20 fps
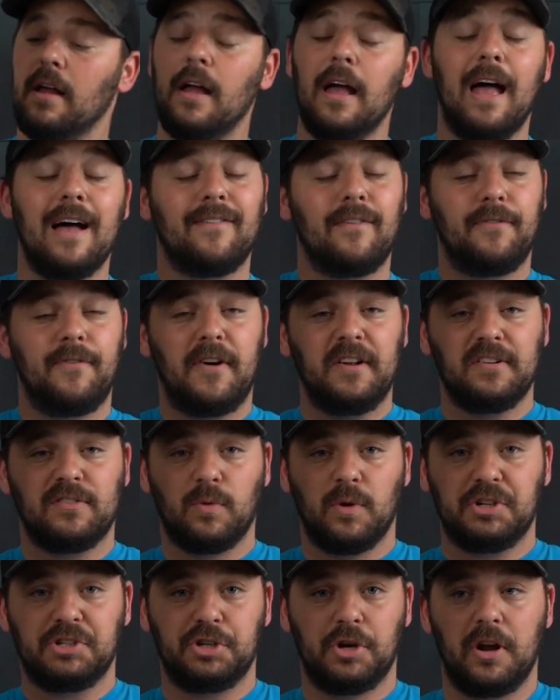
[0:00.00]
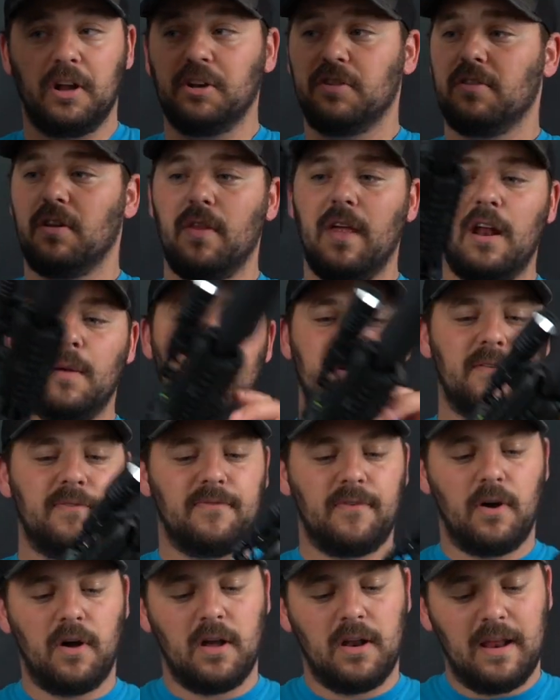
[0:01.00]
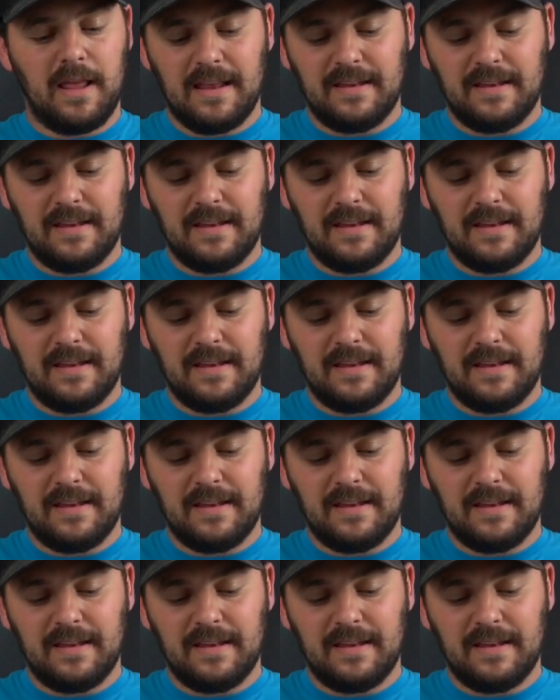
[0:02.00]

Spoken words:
have a fun switch on it, so that'll be fun.